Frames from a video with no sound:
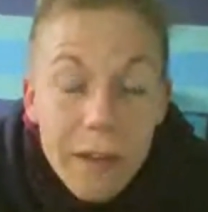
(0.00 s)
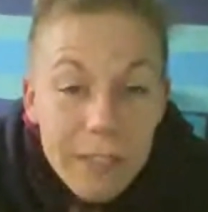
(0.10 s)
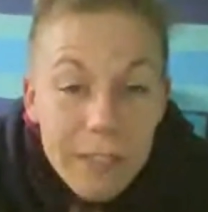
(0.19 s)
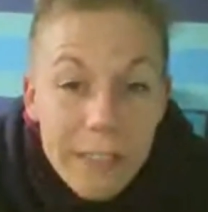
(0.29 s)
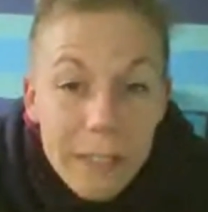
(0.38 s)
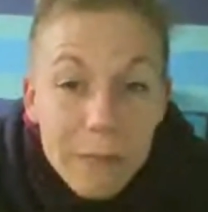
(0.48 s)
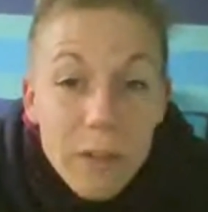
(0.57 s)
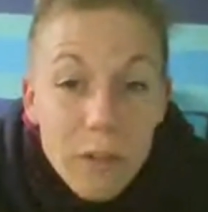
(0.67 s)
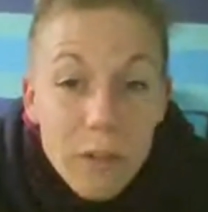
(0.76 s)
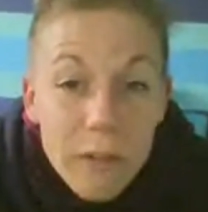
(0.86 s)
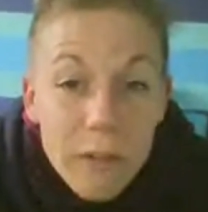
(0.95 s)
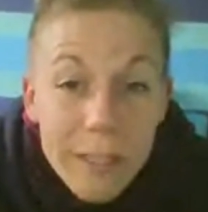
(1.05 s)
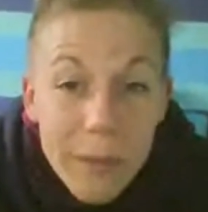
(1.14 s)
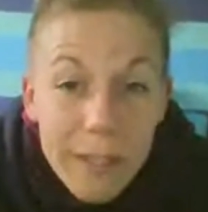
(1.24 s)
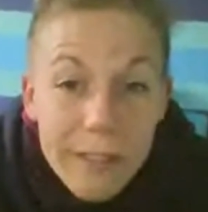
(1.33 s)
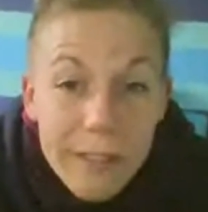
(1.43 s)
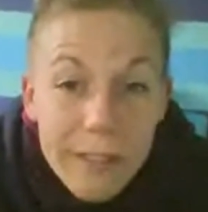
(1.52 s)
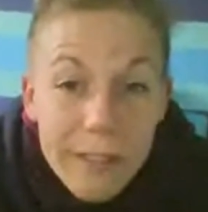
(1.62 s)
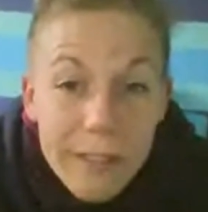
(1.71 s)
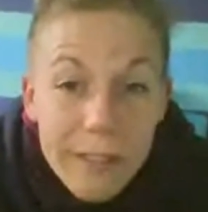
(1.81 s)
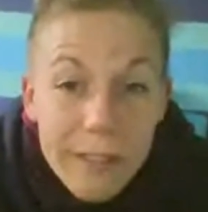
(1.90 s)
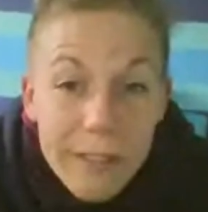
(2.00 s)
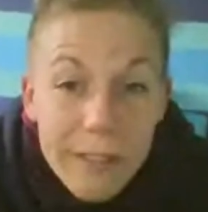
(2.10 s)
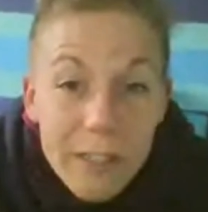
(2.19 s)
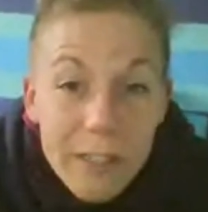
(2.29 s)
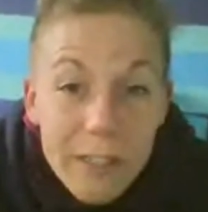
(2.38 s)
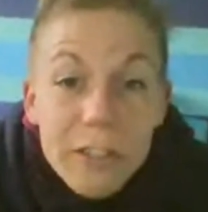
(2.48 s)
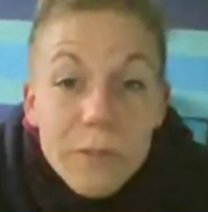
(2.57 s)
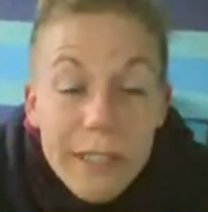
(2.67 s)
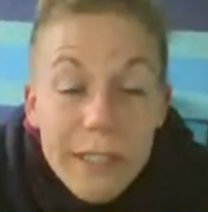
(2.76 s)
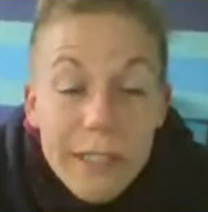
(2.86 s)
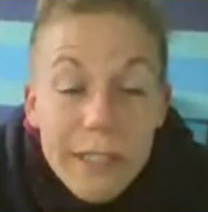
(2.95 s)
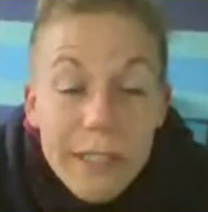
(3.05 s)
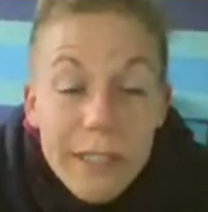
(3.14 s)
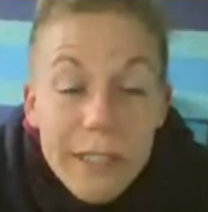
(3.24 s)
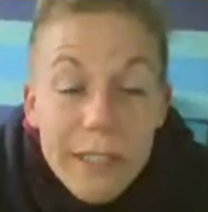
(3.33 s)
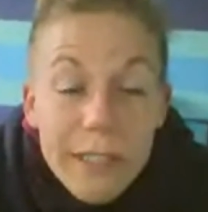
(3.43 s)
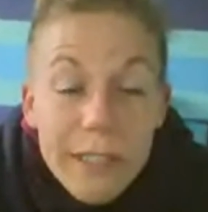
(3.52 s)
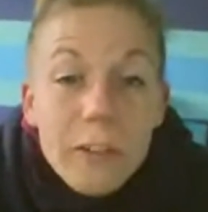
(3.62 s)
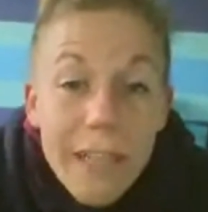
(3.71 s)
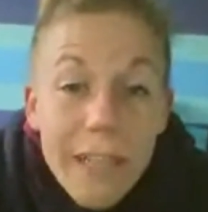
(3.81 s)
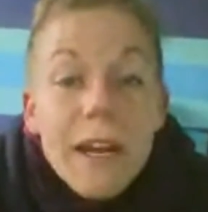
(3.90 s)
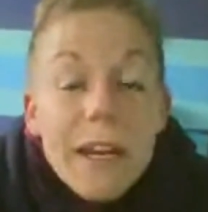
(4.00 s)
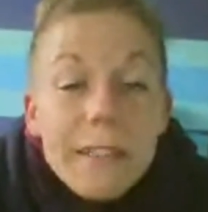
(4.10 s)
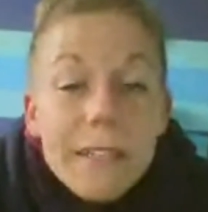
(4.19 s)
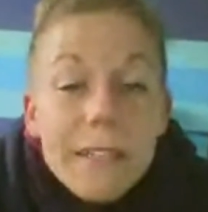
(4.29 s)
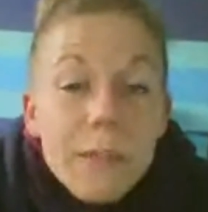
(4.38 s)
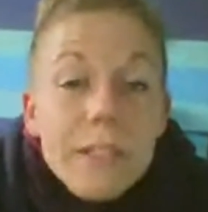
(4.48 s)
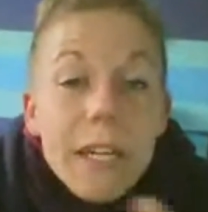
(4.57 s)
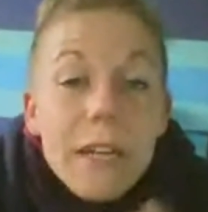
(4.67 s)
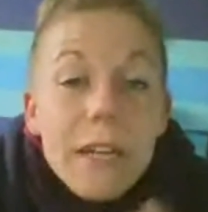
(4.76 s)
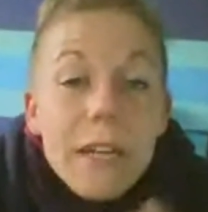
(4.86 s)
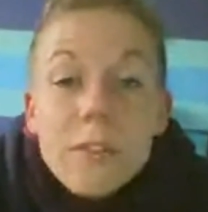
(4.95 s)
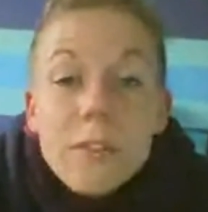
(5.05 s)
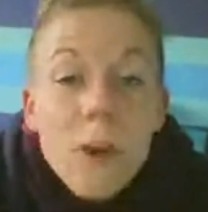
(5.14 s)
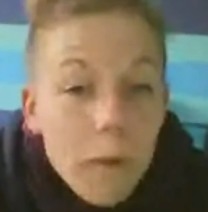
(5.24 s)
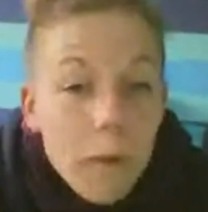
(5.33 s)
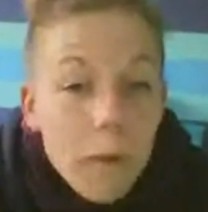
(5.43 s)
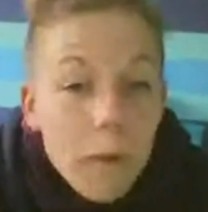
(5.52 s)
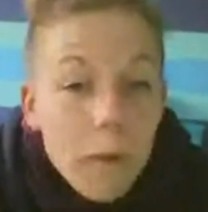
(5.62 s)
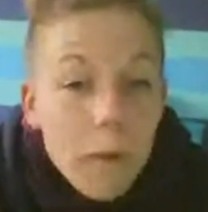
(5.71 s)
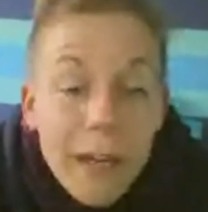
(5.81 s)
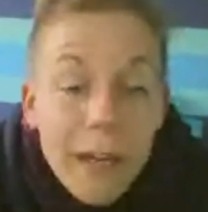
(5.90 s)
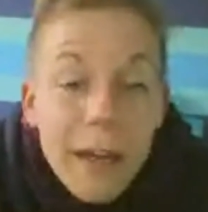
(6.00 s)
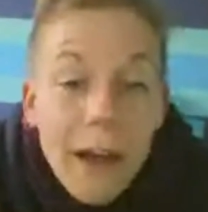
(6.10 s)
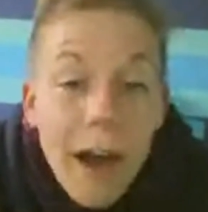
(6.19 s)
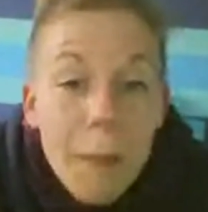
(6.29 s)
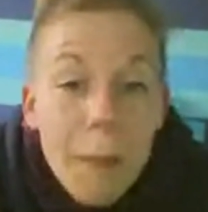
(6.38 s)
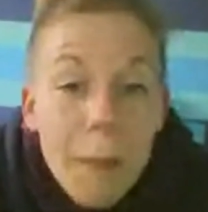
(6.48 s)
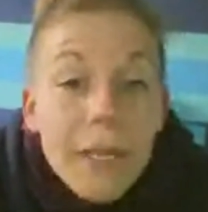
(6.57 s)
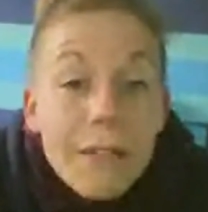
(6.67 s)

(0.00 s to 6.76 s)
16 regional vice presidents. We actually recently had because it was getting so overwhelmingly big.